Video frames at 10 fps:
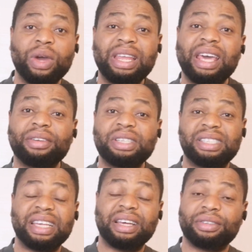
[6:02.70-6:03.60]
when healthy
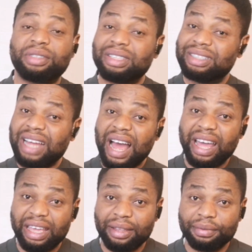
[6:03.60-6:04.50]
cells
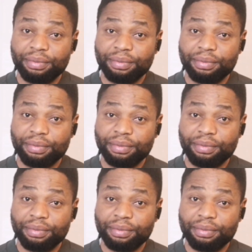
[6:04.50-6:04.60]
die.